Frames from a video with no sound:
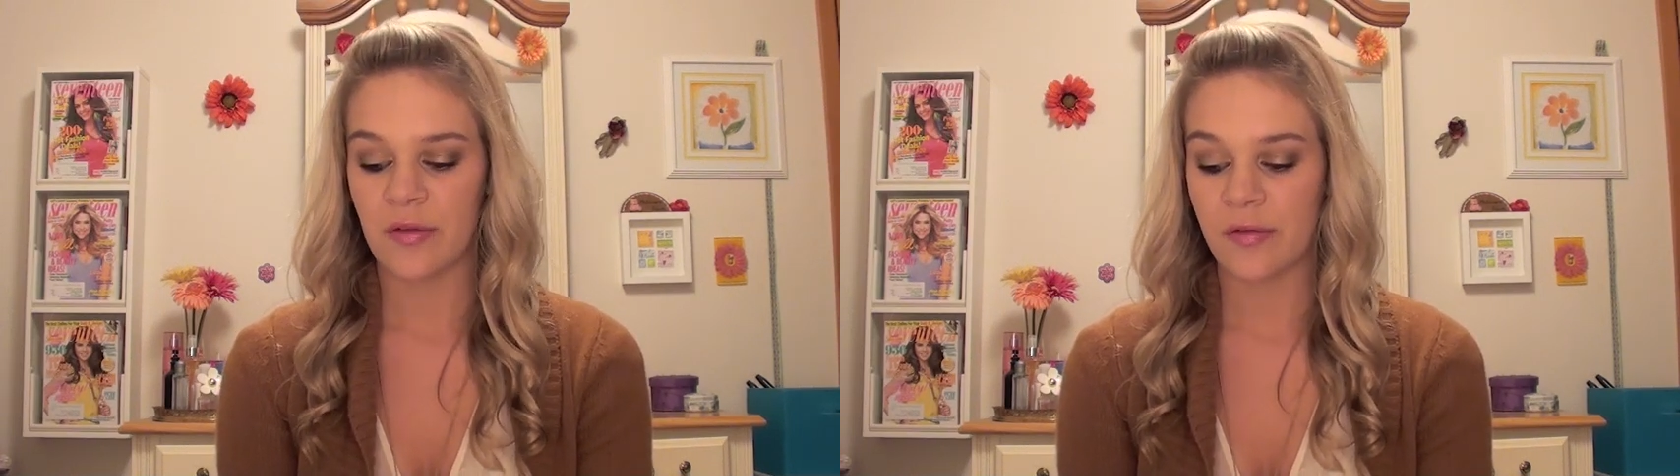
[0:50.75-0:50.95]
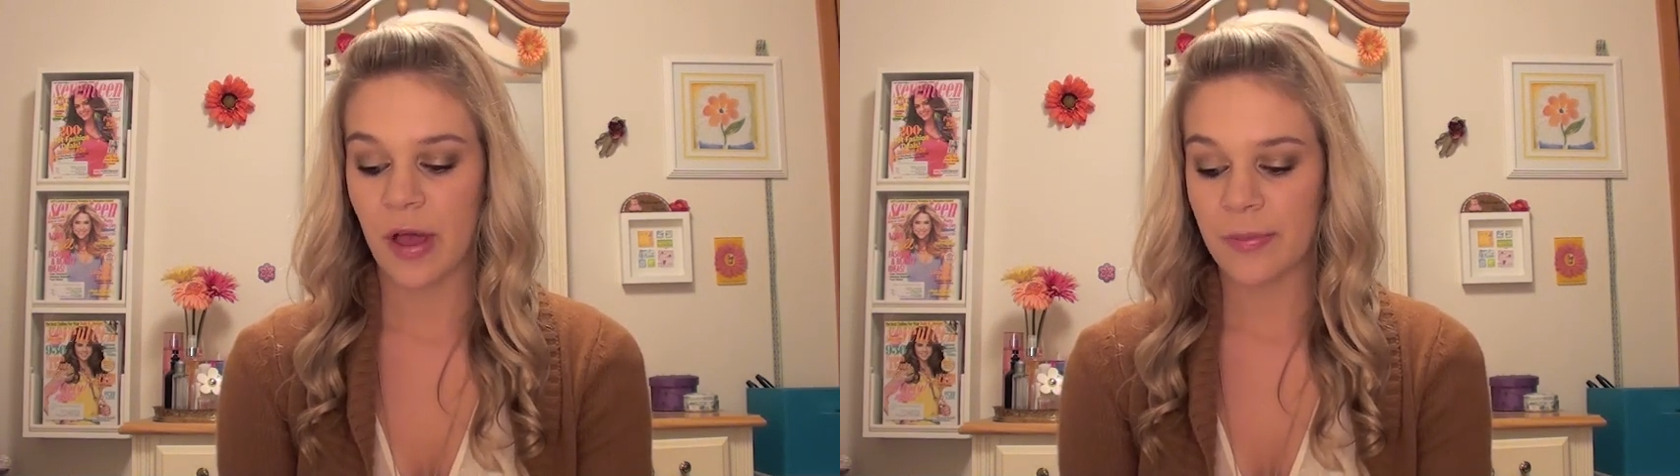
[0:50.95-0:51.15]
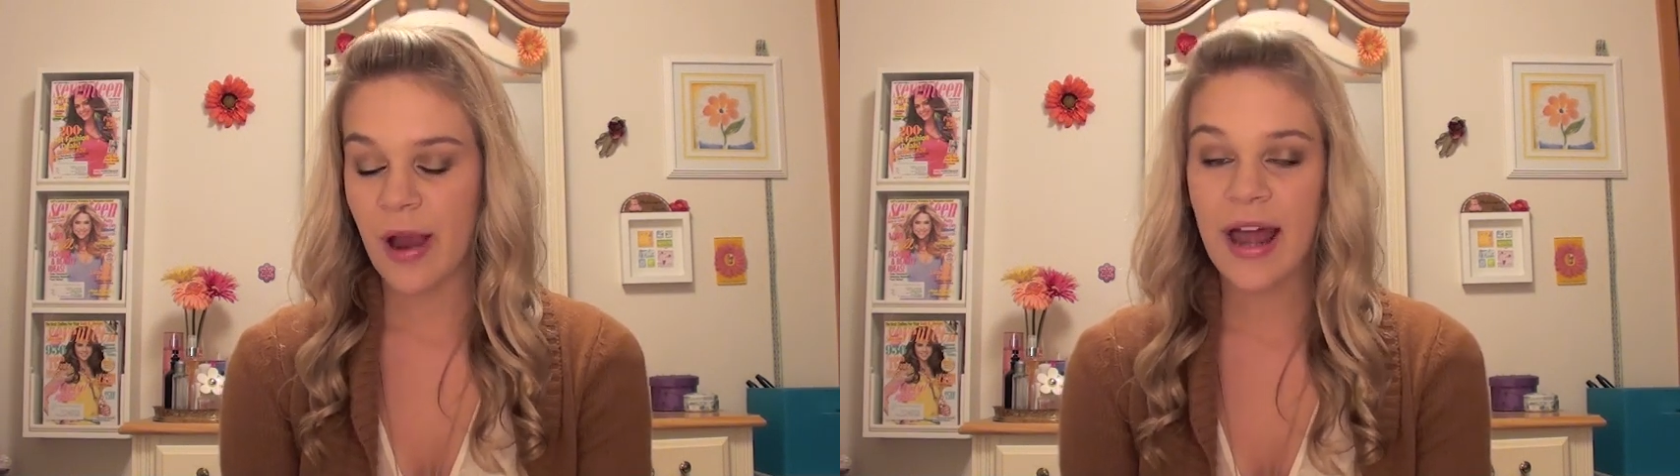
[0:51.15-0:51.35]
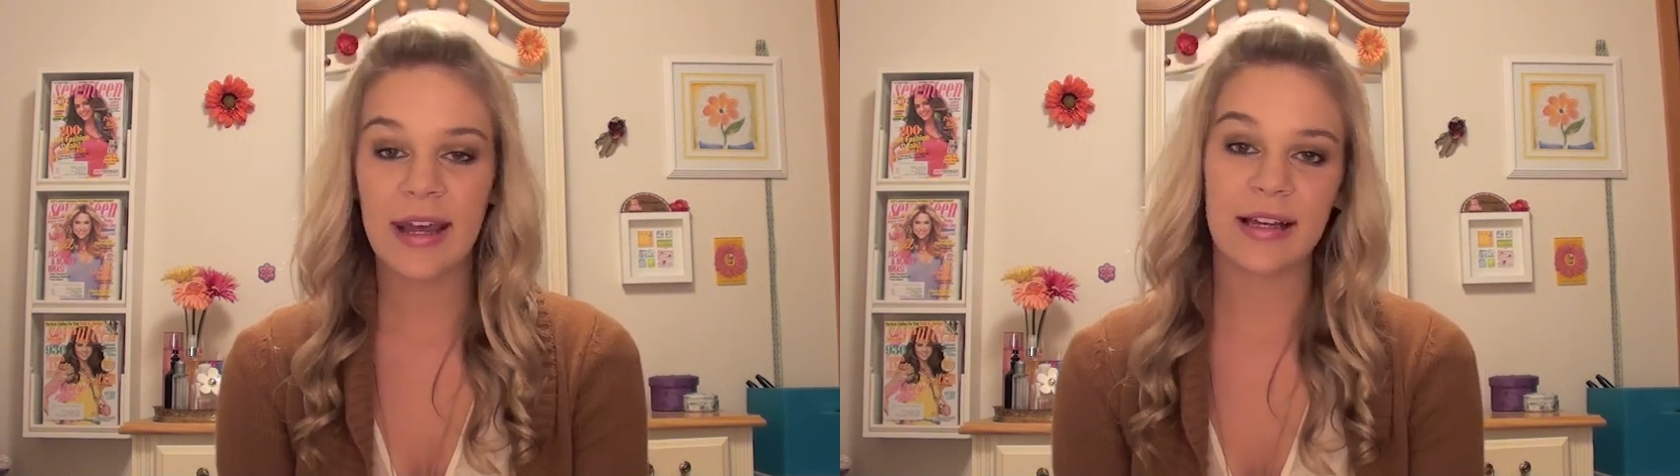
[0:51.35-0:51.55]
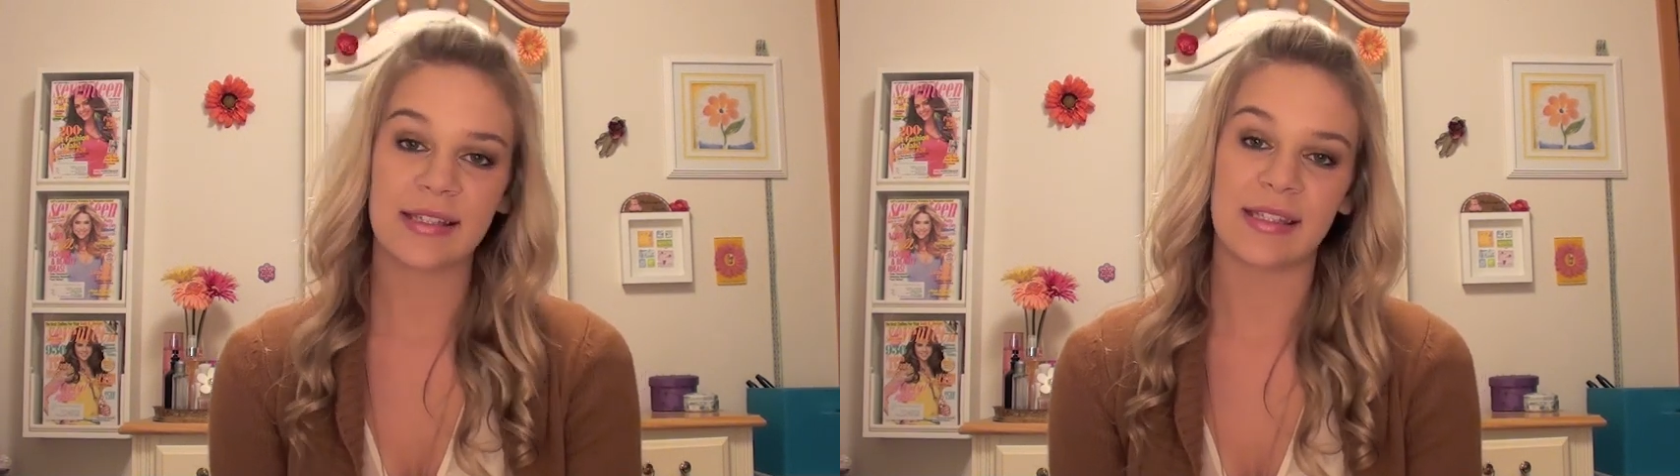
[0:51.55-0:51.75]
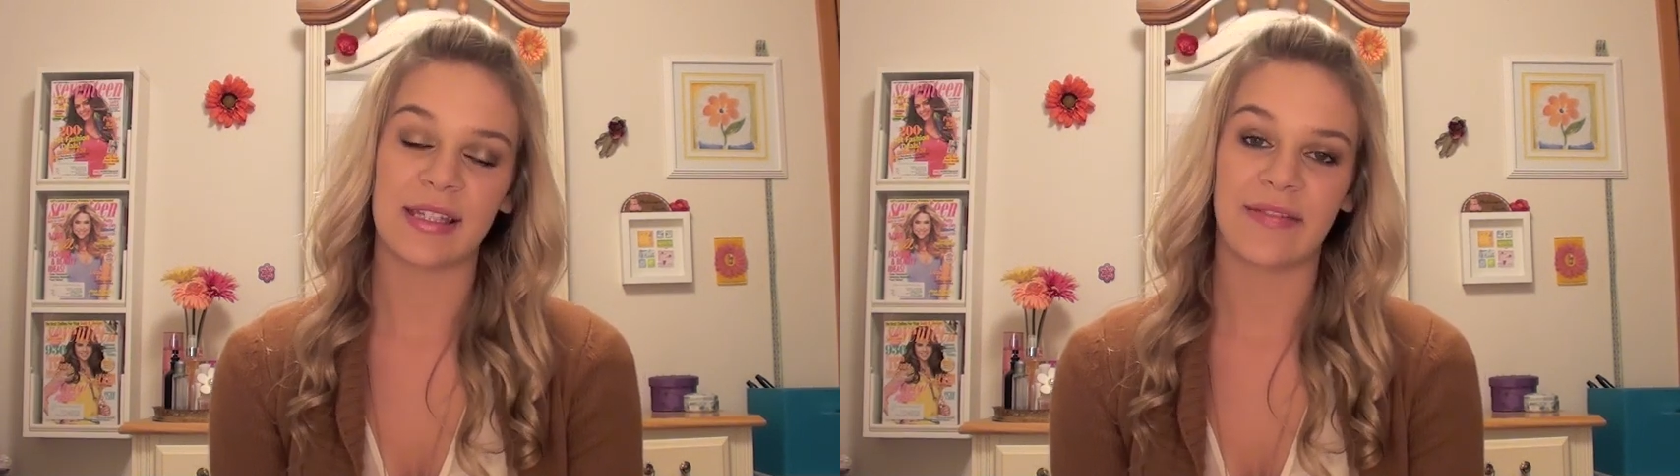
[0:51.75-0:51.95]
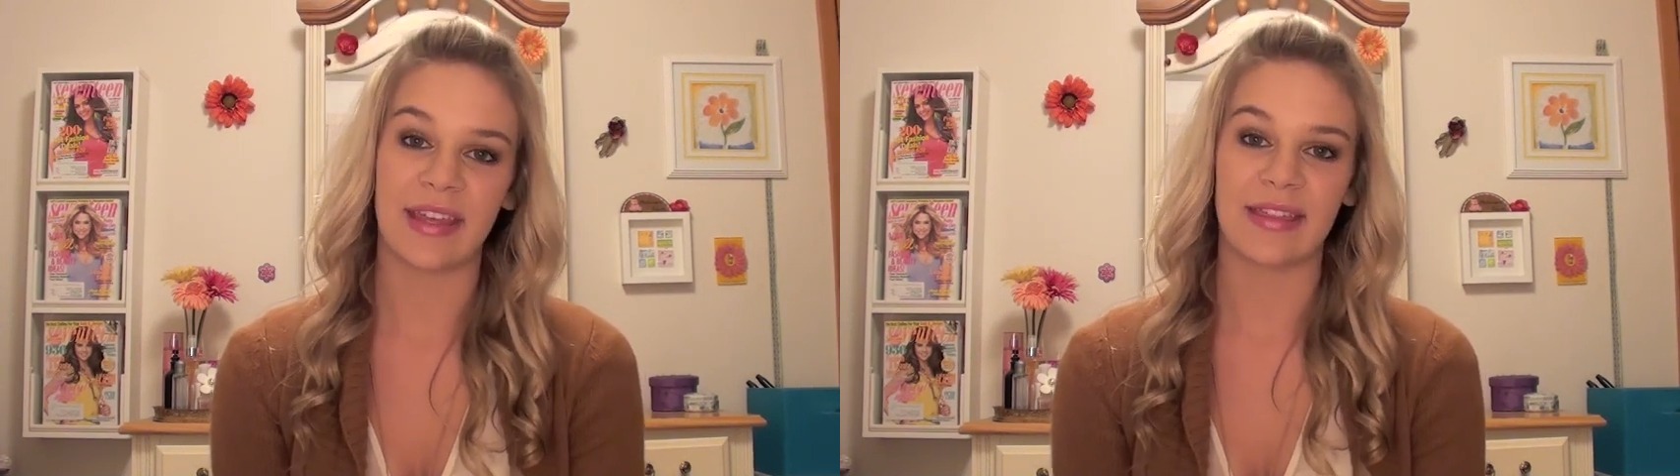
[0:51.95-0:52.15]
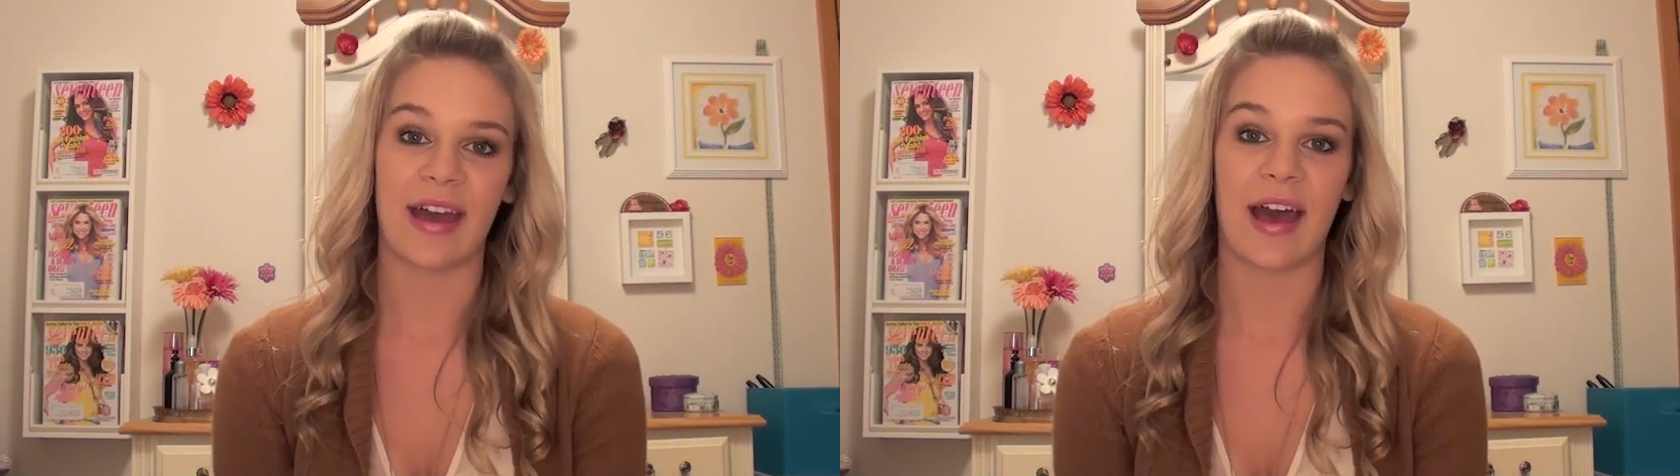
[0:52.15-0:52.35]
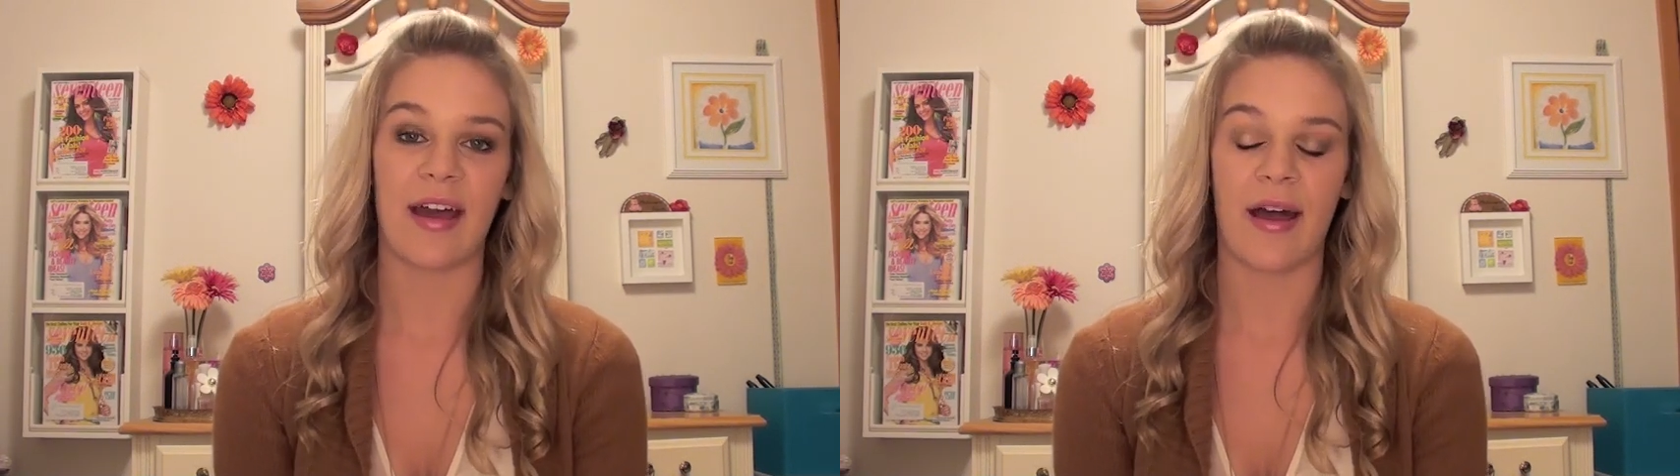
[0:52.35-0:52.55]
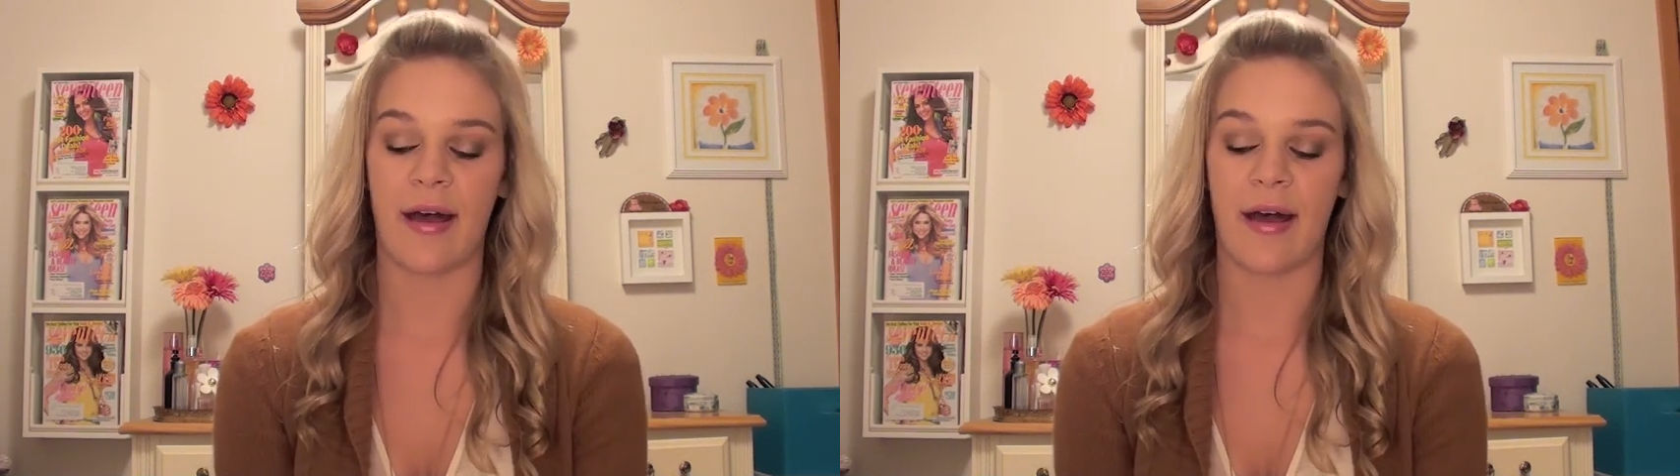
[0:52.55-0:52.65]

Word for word: fall products and stuff like that.